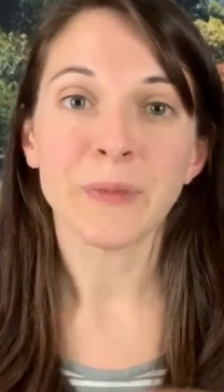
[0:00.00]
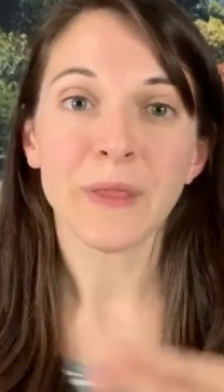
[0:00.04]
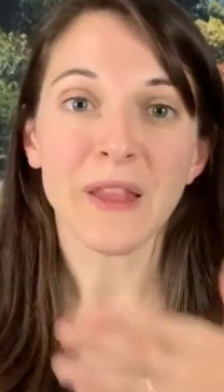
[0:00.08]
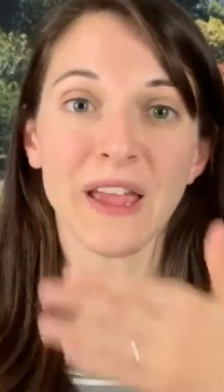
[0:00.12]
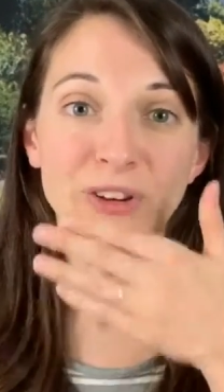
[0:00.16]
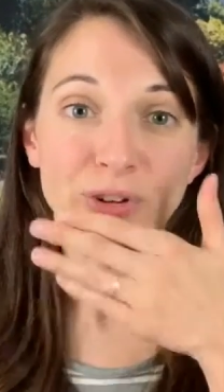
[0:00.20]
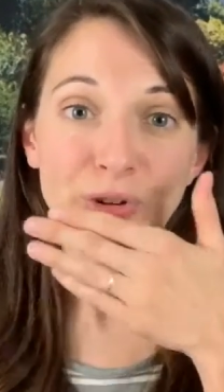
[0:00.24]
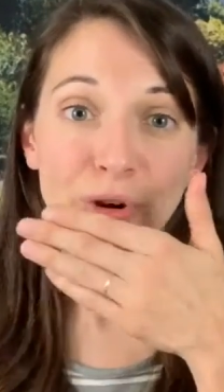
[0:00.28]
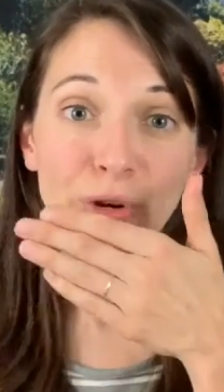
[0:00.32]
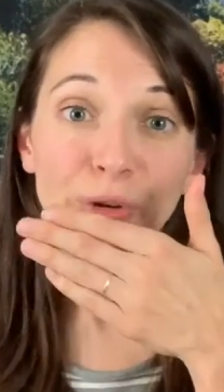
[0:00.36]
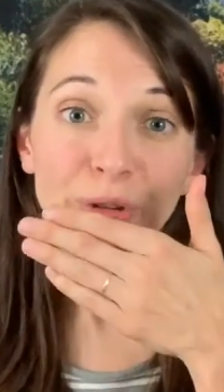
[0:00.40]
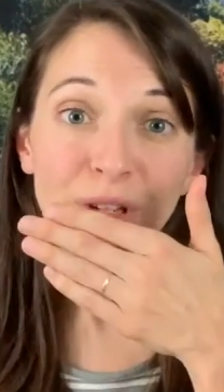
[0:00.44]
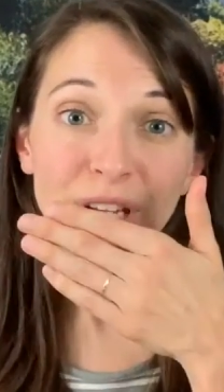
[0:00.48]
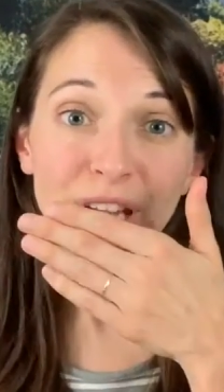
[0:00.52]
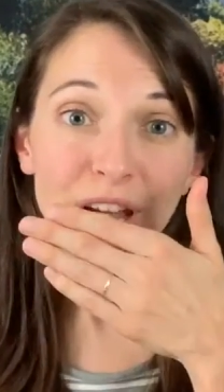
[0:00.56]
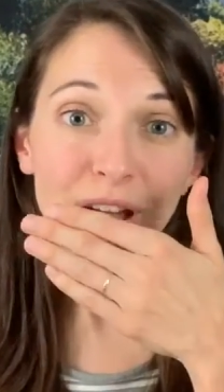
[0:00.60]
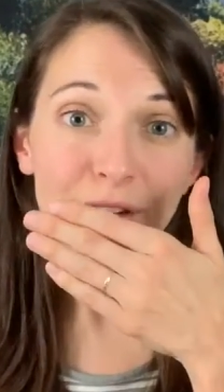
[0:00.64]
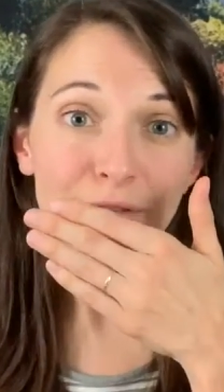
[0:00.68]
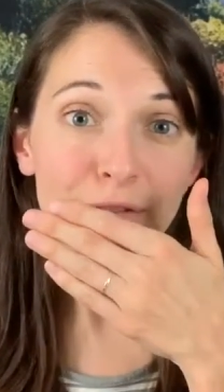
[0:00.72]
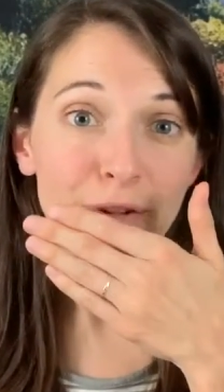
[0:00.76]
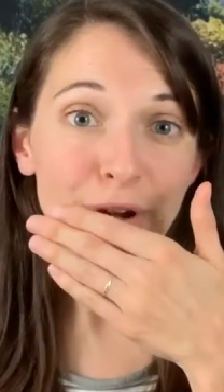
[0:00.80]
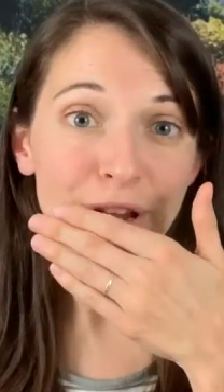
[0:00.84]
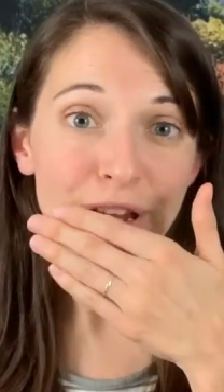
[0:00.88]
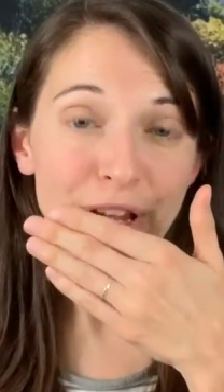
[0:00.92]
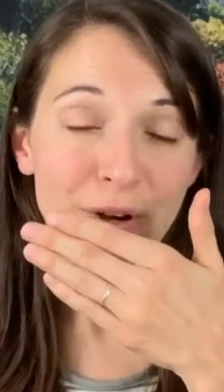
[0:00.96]
and you're only
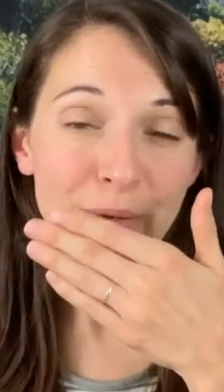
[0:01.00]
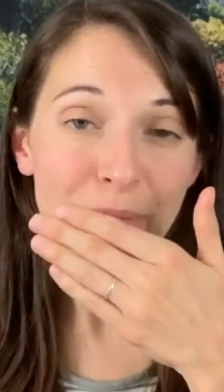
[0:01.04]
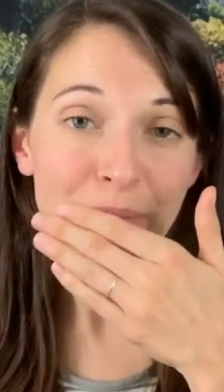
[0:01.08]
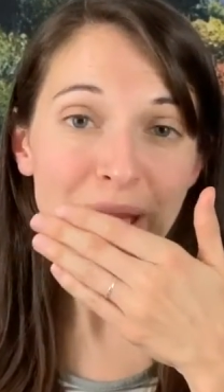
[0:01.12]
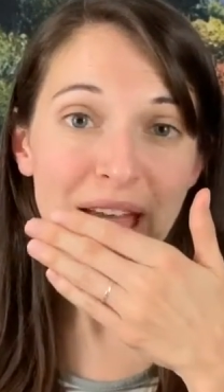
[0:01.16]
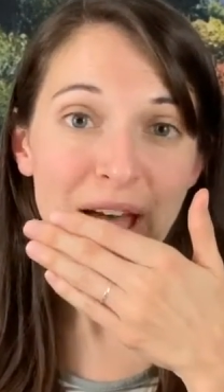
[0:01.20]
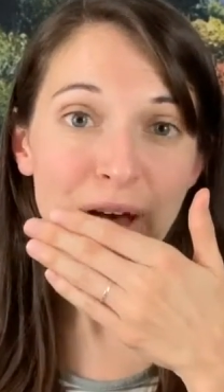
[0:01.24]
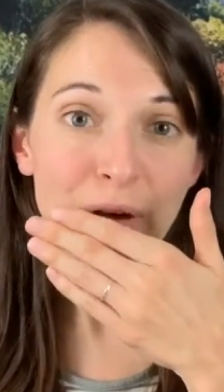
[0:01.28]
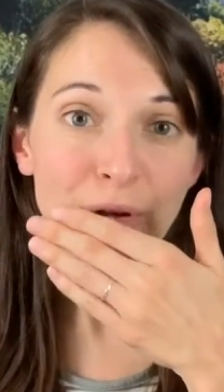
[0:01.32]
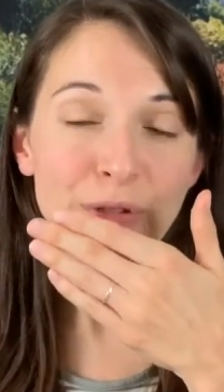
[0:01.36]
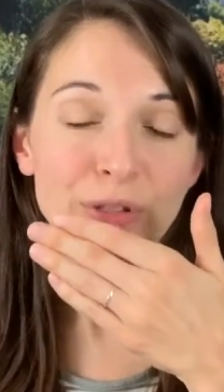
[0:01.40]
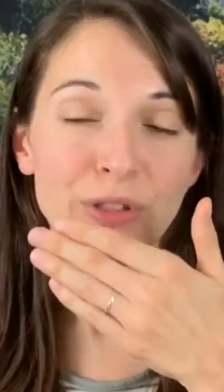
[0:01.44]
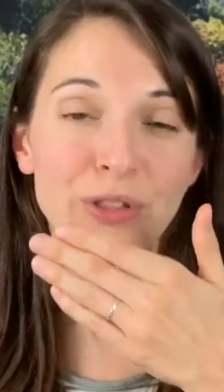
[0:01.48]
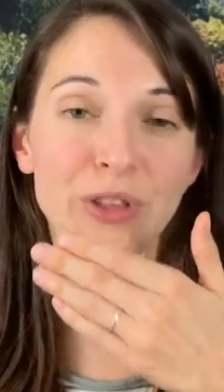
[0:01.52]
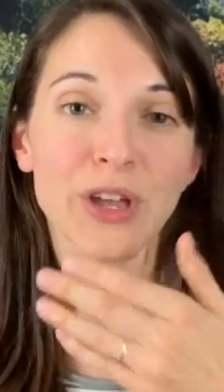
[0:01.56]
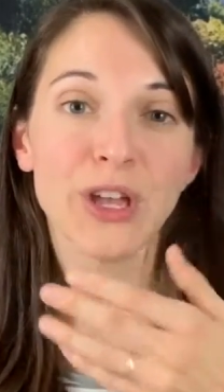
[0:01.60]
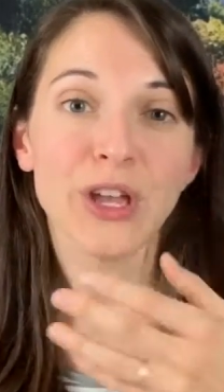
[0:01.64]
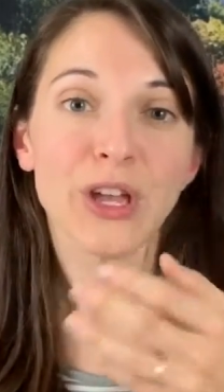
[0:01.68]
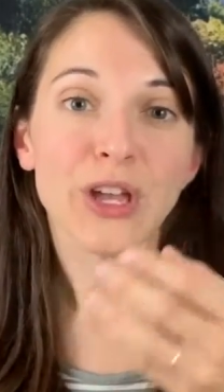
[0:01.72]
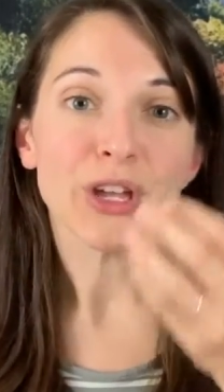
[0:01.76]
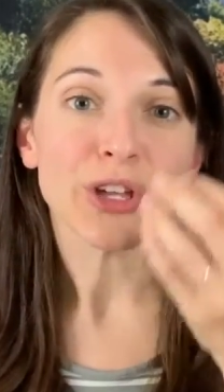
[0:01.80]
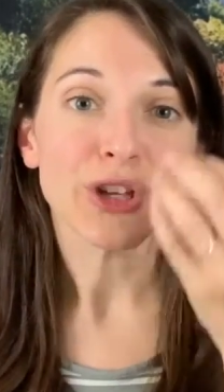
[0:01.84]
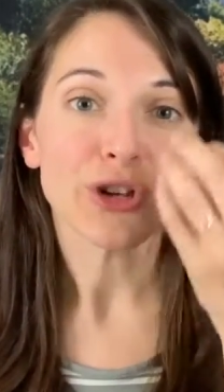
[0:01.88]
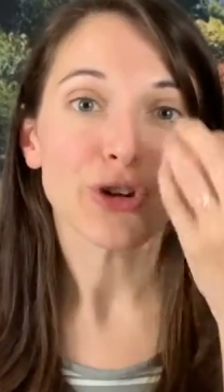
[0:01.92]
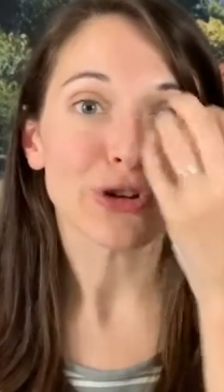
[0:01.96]
covering your mouth,
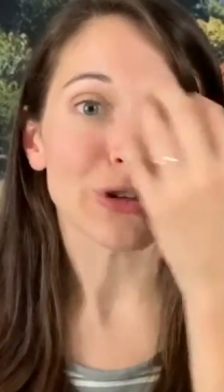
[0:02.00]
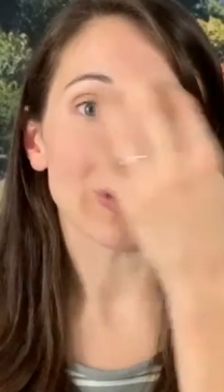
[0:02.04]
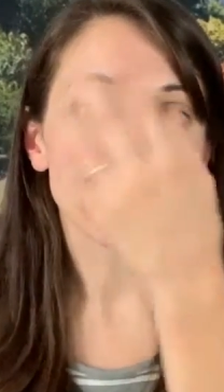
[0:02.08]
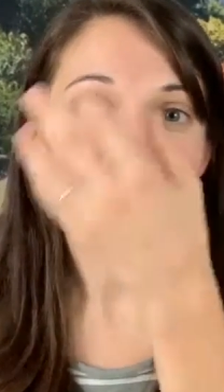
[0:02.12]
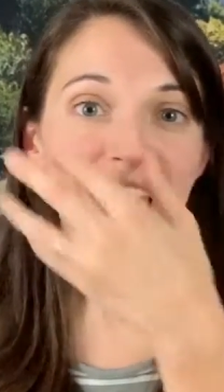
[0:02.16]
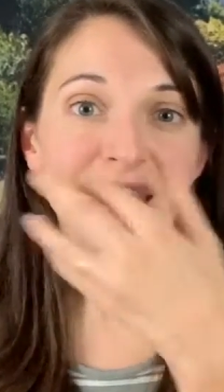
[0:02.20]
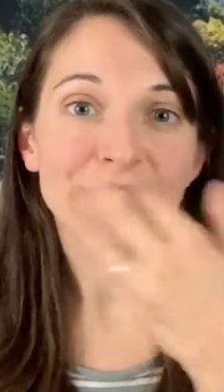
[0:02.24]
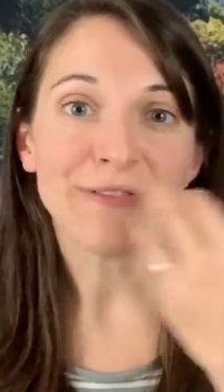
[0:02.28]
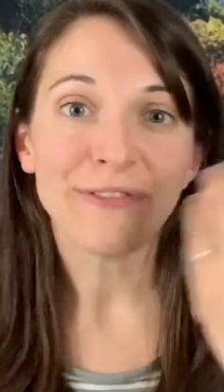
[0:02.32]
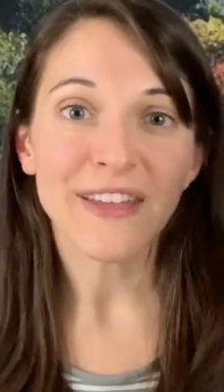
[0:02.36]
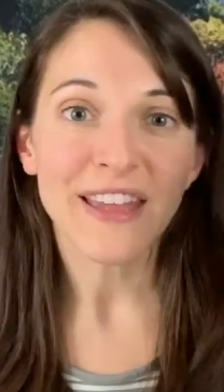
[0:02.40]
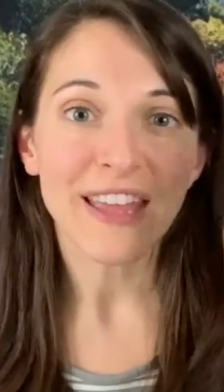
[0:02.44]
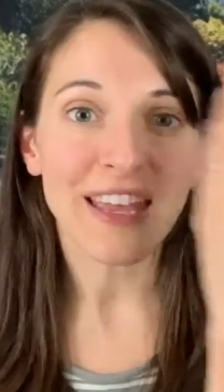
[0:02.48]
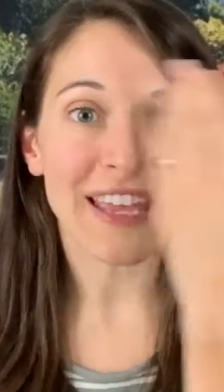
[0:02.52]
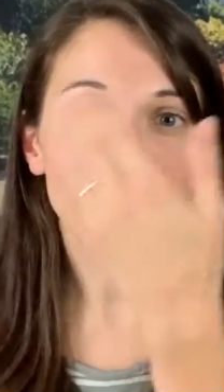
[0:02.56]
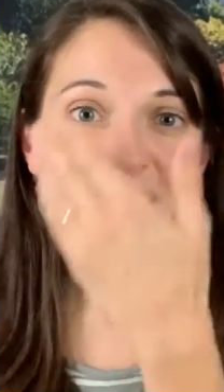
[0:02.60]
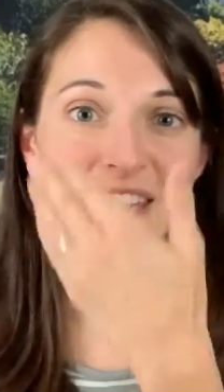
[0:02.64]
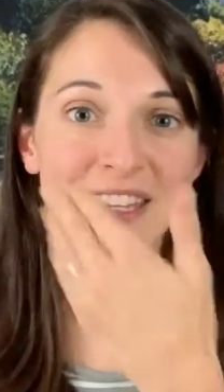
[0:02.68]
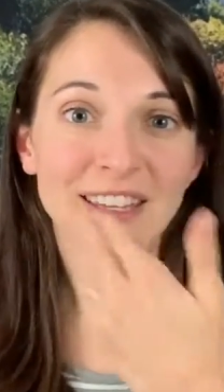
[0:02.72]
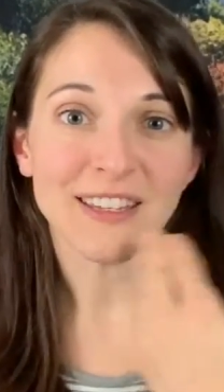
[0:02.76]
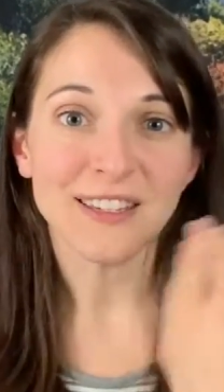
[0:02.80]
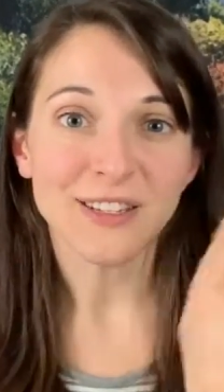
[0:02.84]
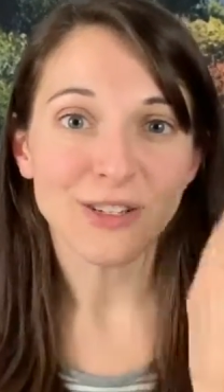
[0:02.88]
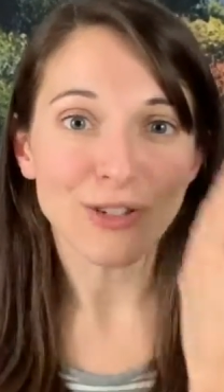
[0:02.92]
you're leaving